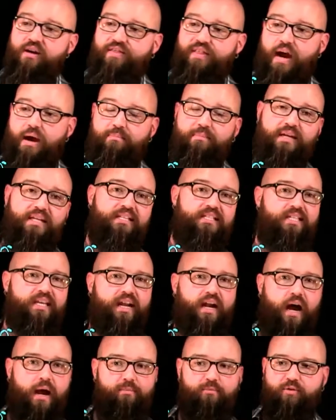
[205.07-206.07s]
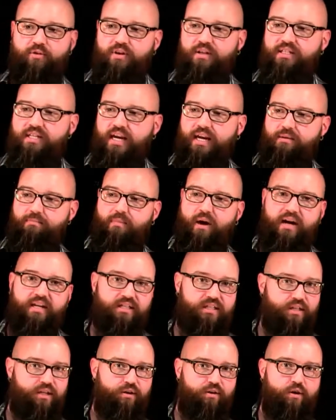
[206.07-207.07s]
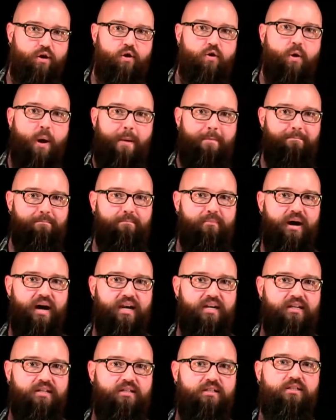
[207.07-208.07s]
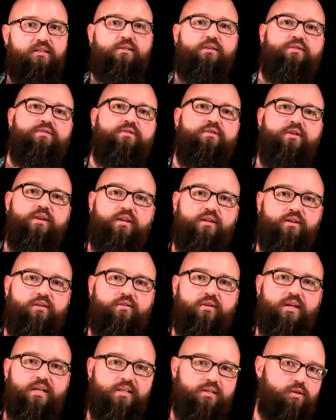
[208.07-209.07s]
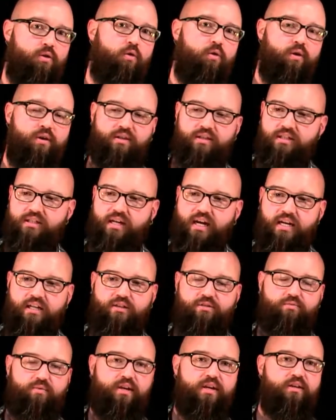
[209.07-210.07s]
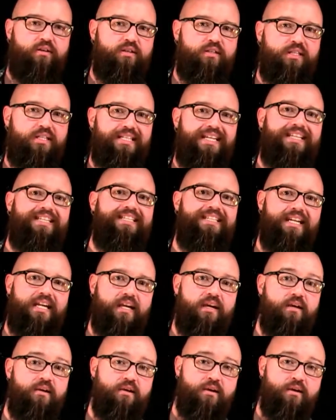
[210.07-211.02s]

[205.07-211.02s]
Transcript: that means that I'm going to take my zero minus the 30 degrees, or in this case, 360